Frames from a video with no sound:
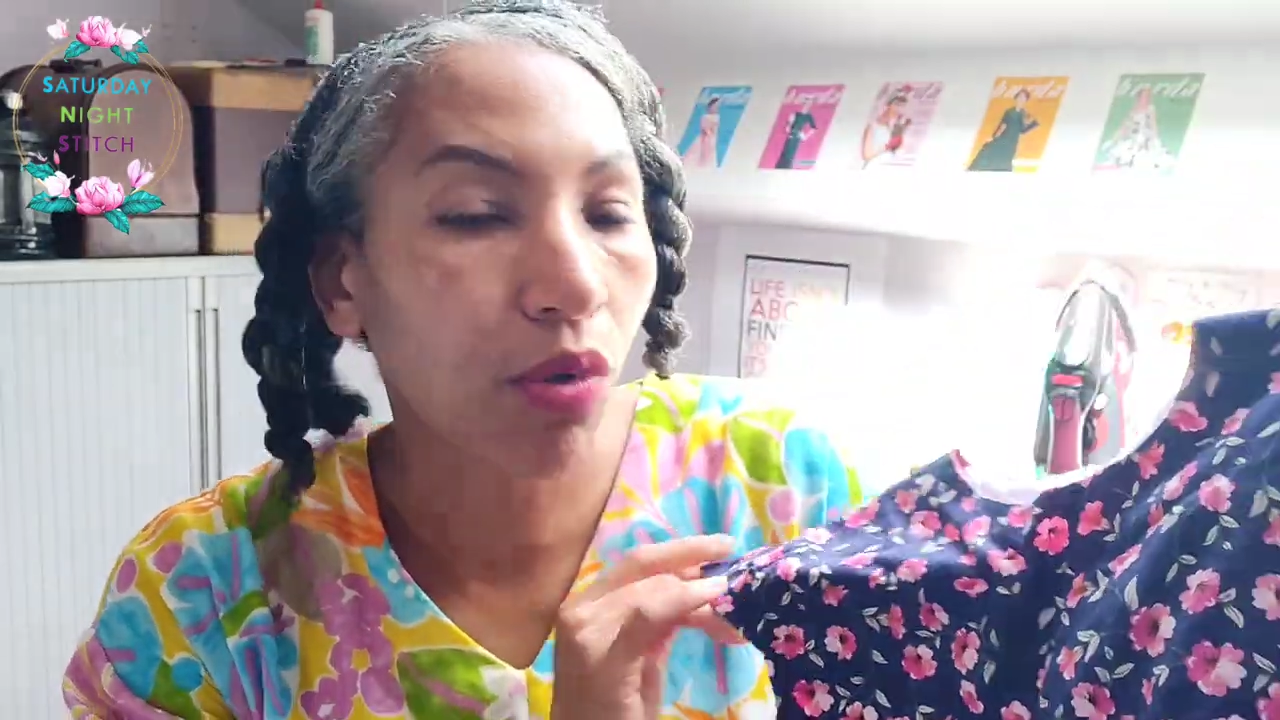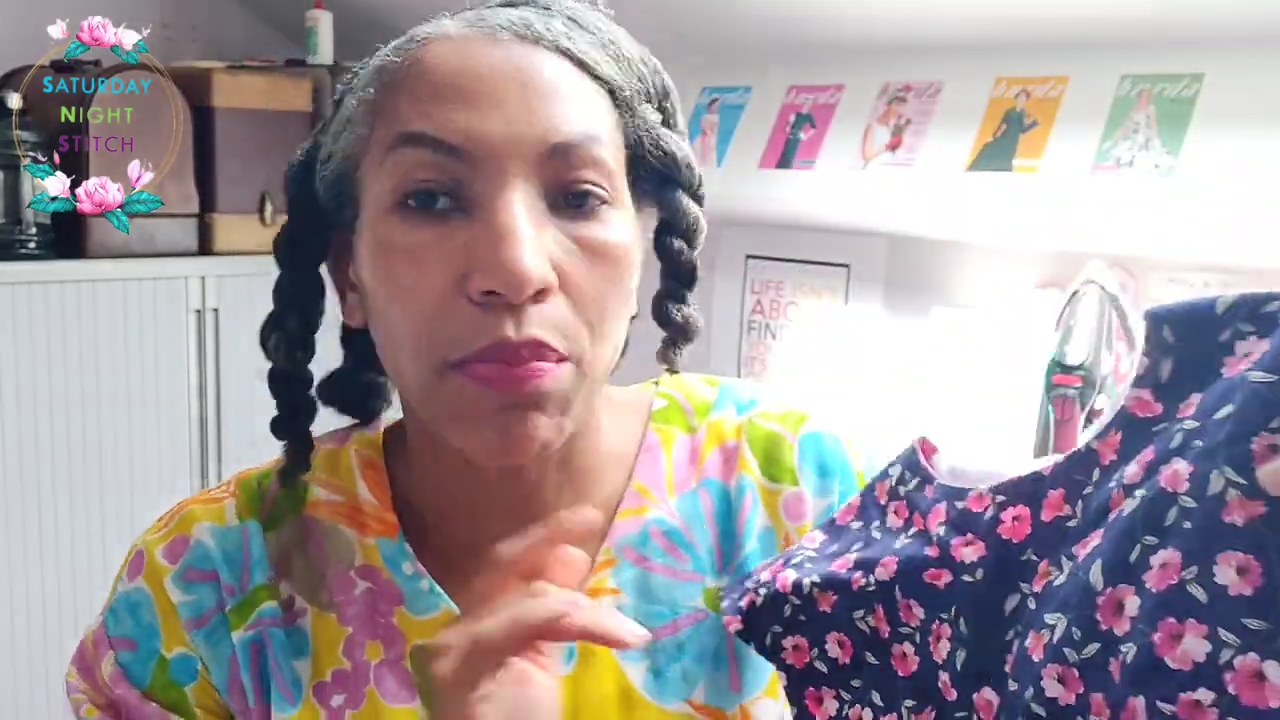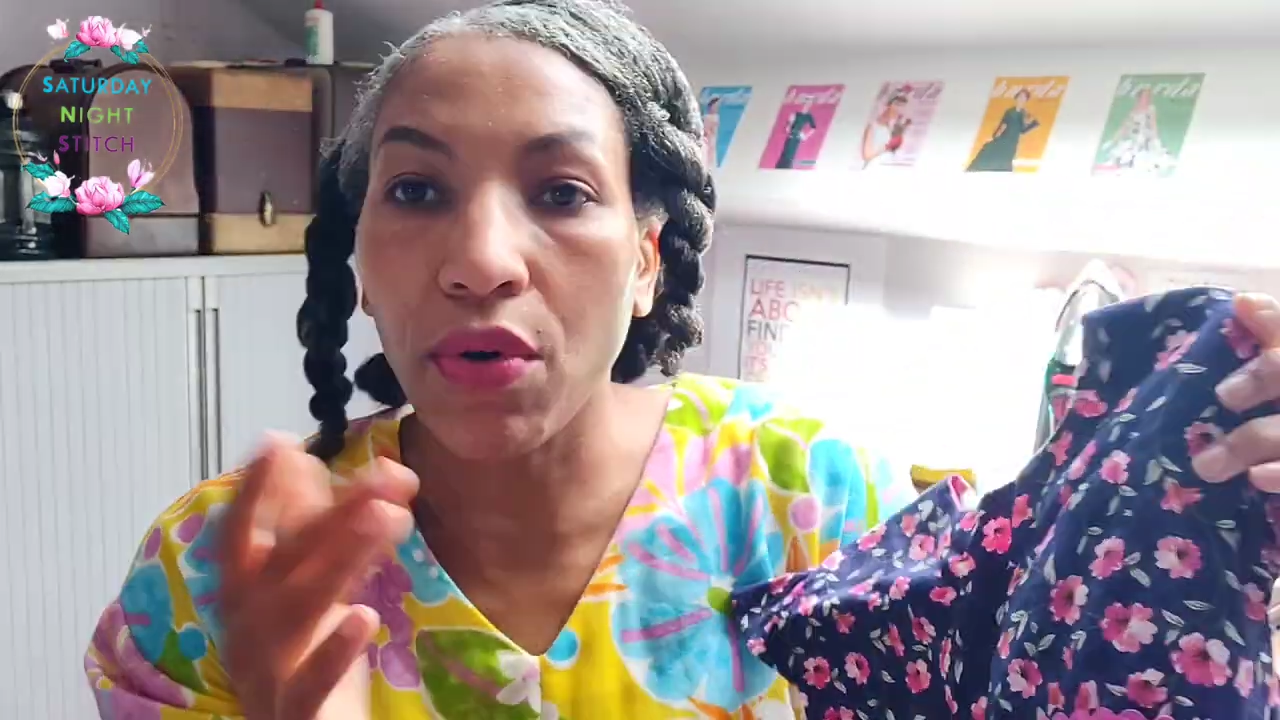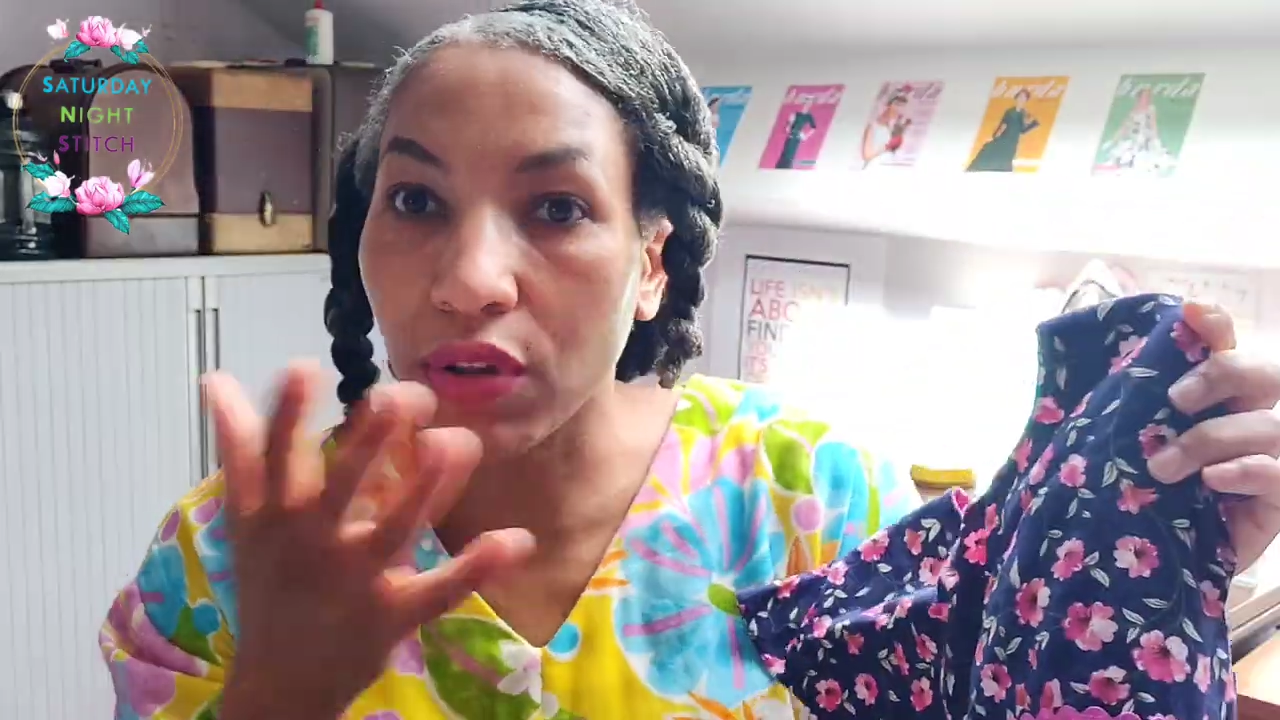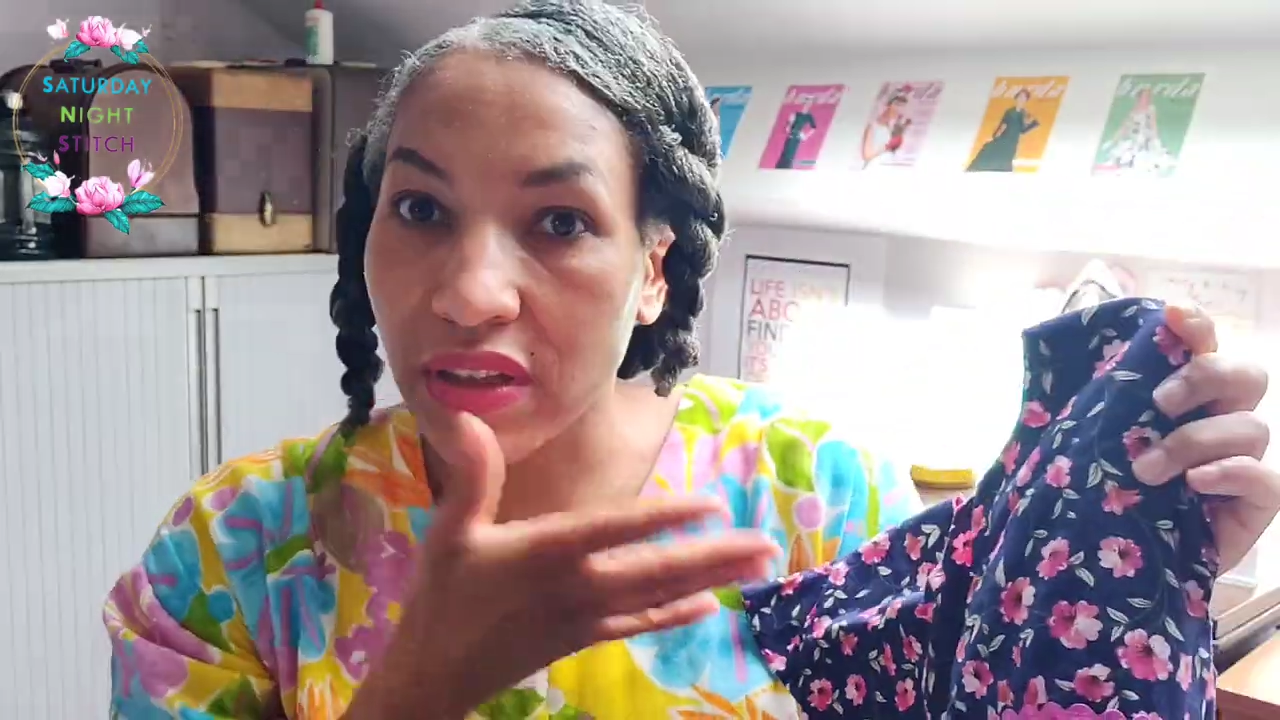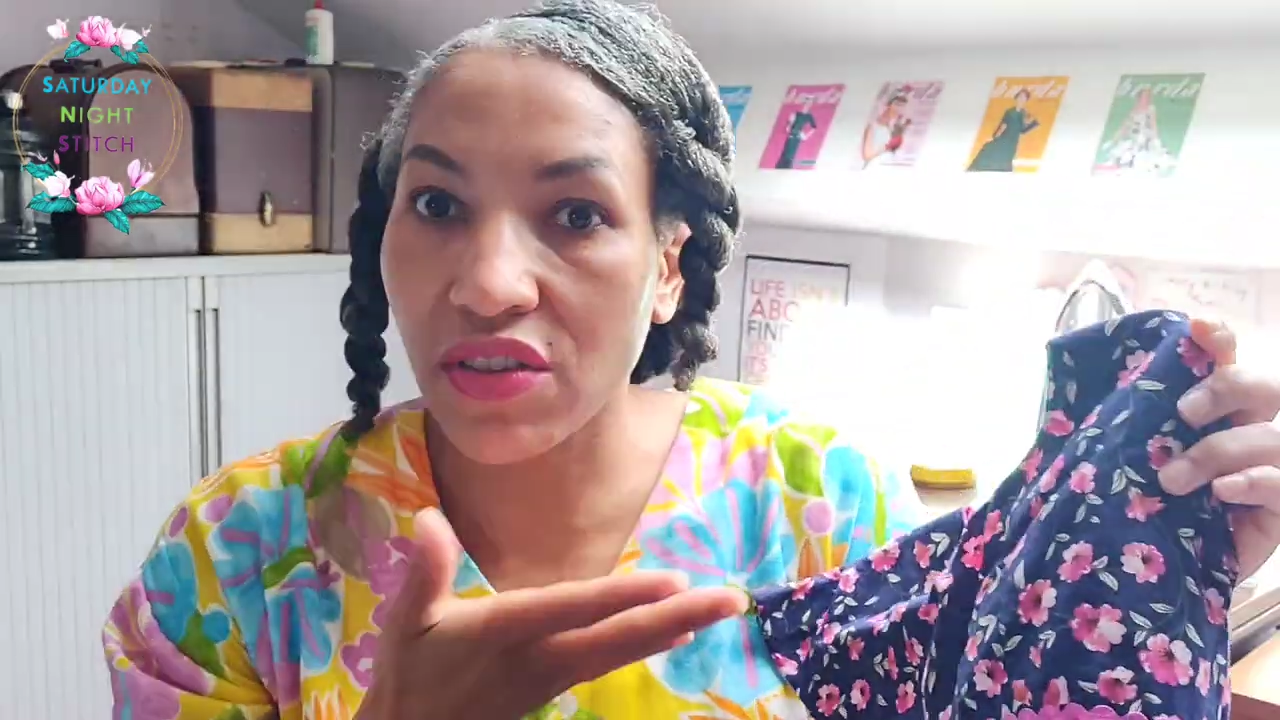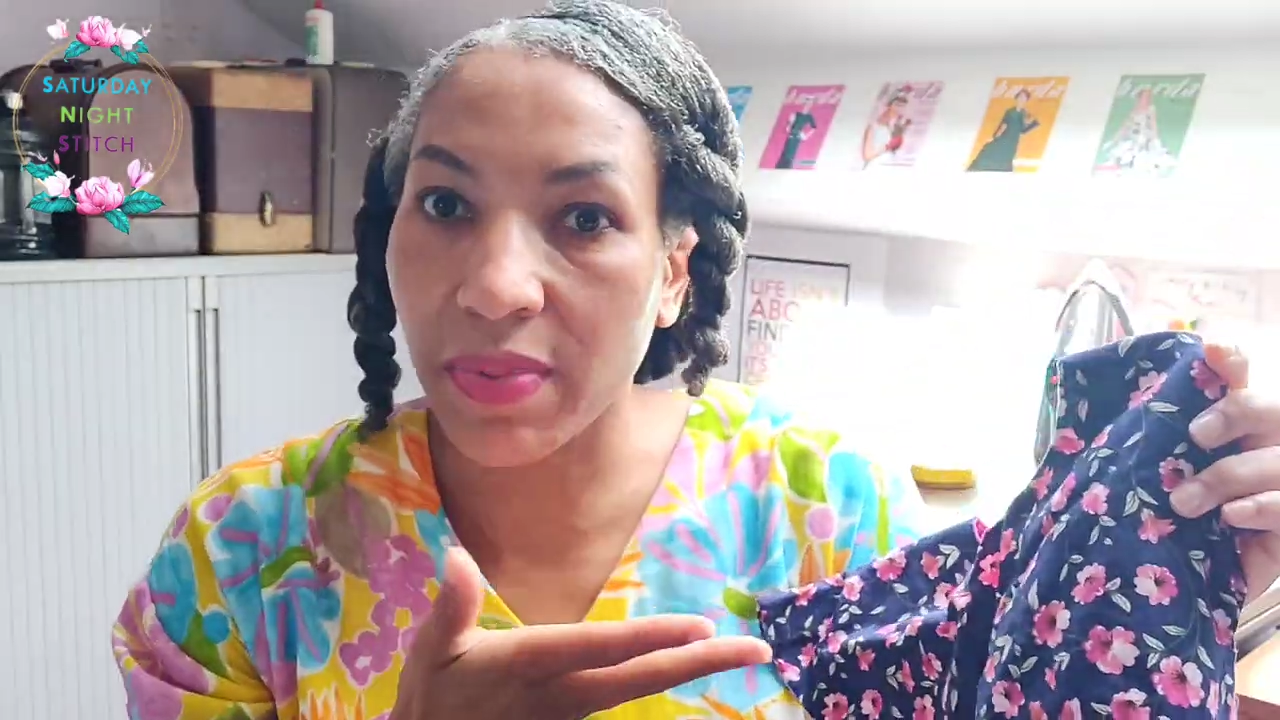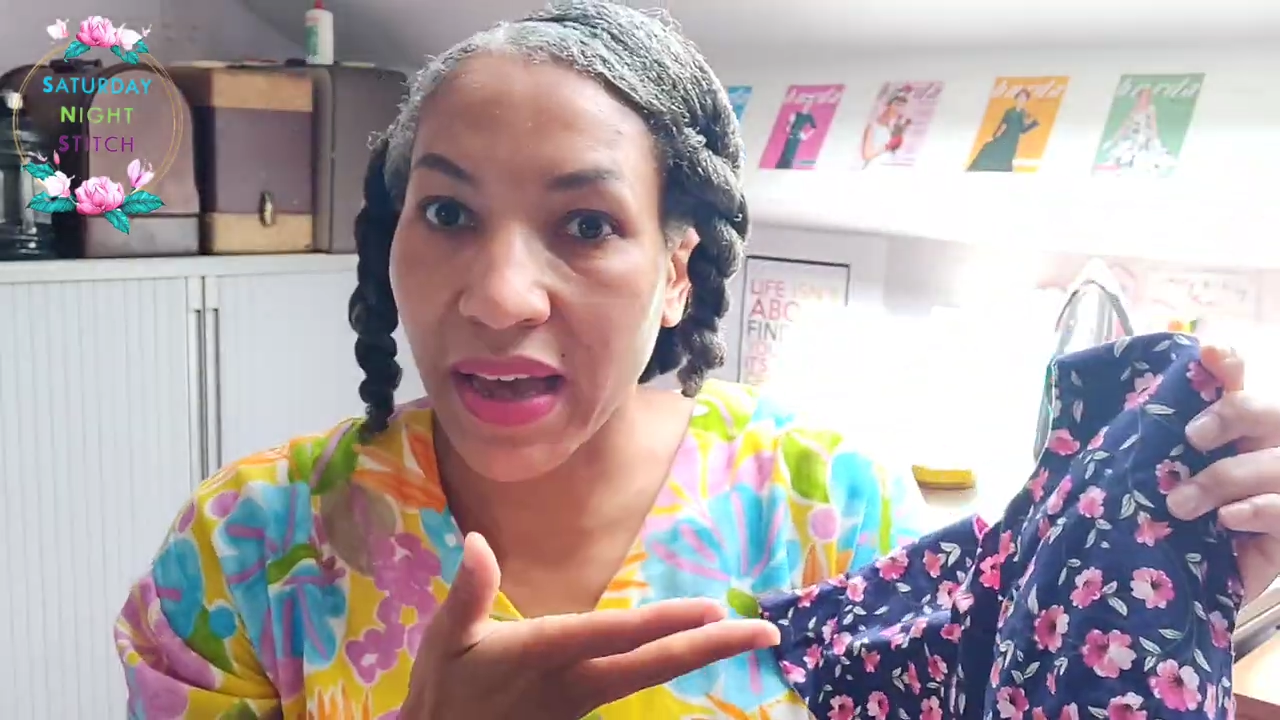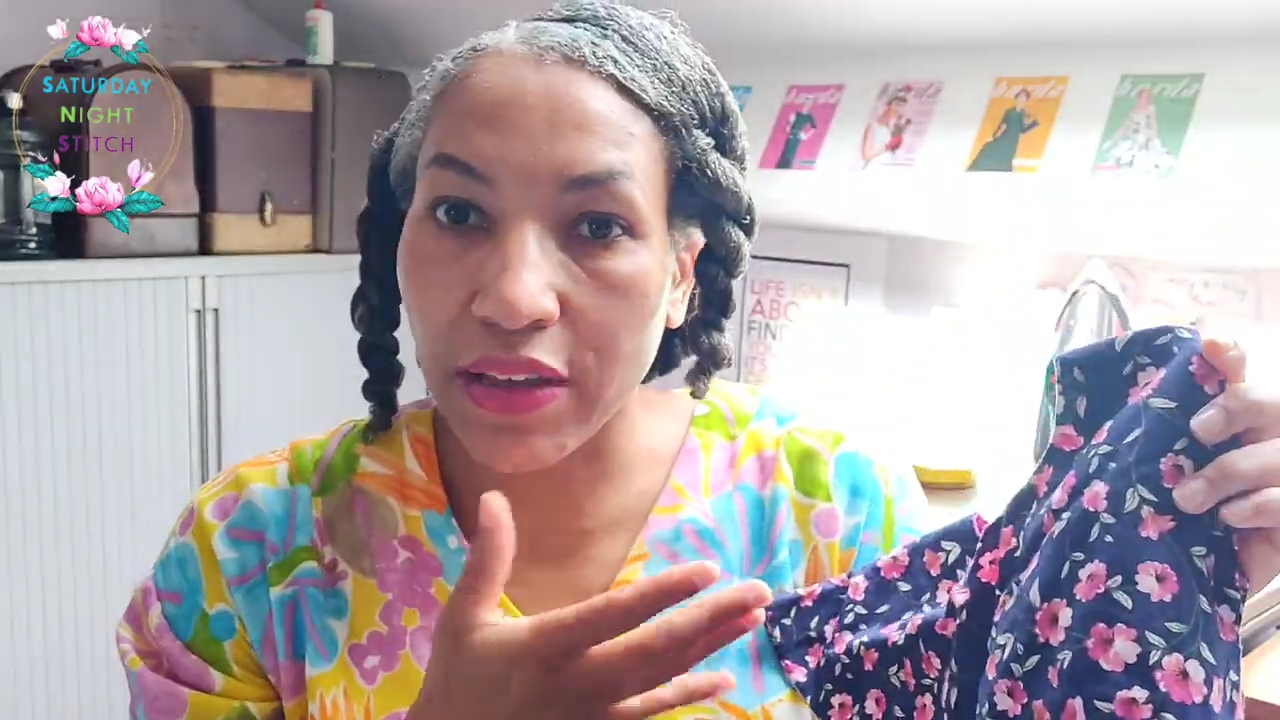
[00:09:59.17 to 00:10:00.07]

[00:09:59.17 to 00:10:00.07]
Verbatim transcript: more polished by